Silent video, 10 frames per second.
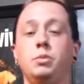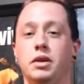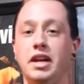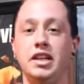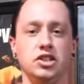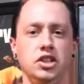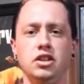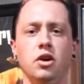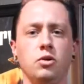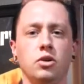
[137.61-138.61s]
who plays
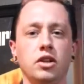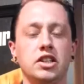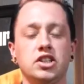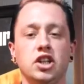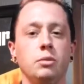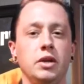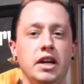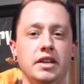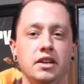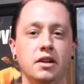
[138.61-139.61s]
the local
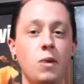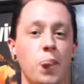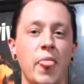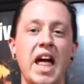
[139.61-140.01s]
exterminator.